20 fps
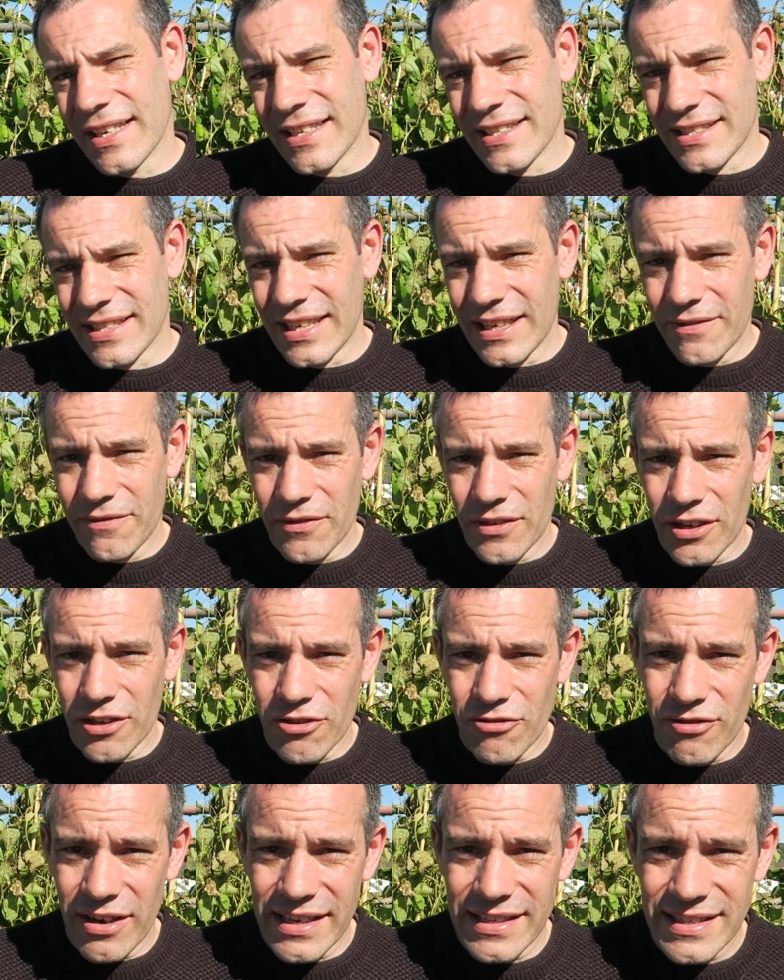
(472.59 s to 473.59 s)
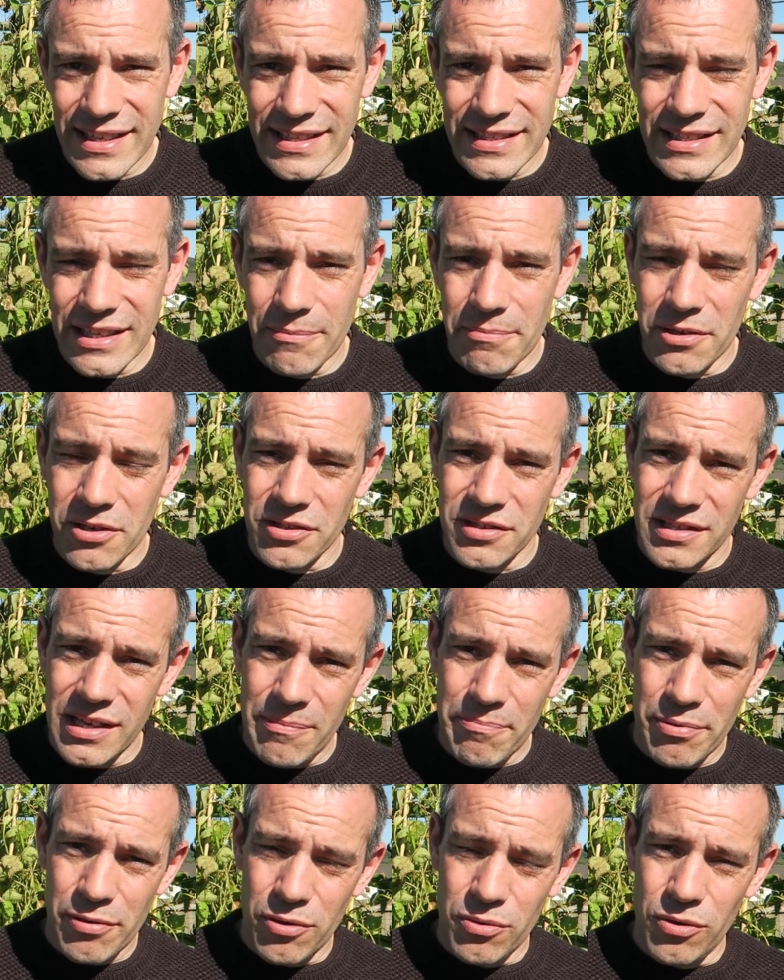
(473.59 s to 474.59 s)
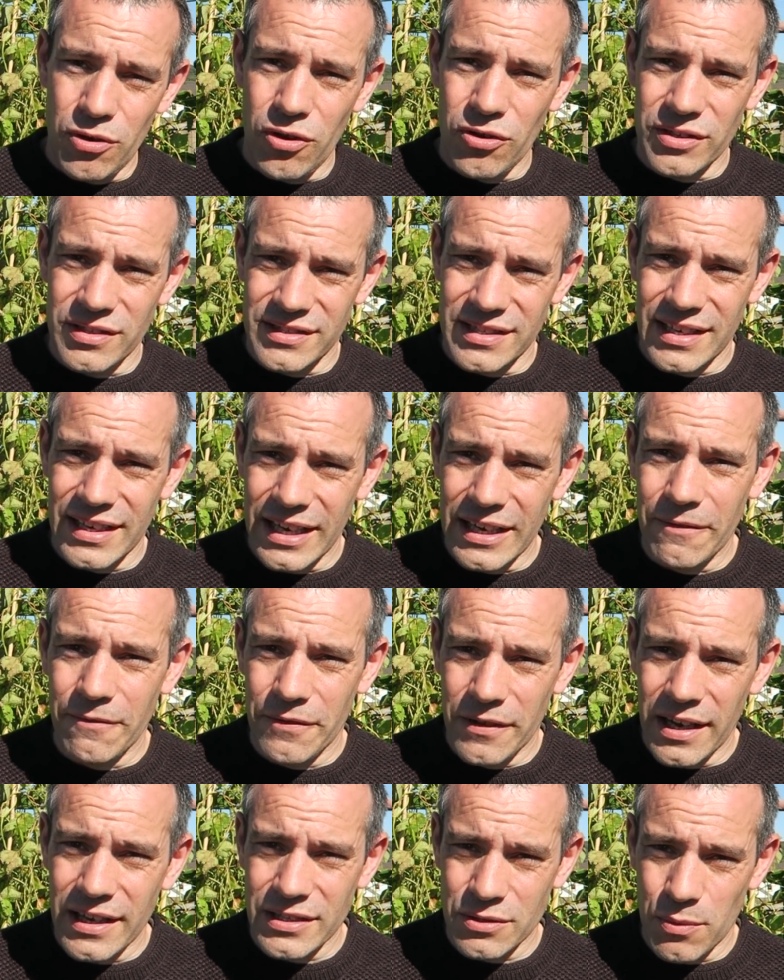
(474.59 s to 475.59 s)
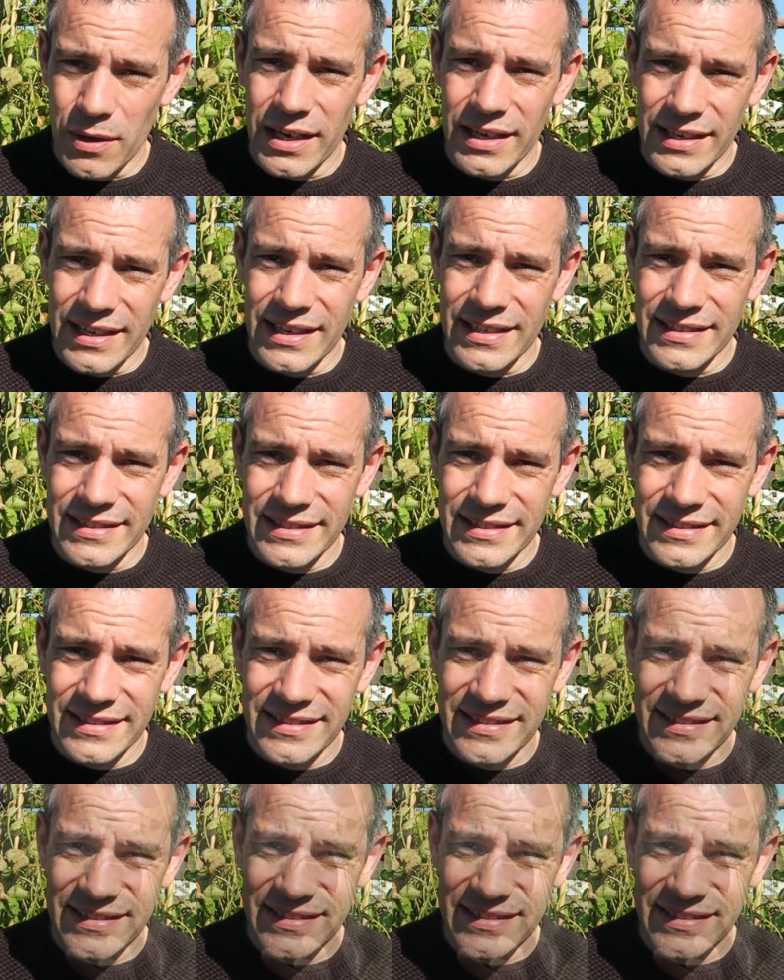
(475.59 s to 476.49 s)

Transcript: is even a great idea because that prolongs the life as well, guys.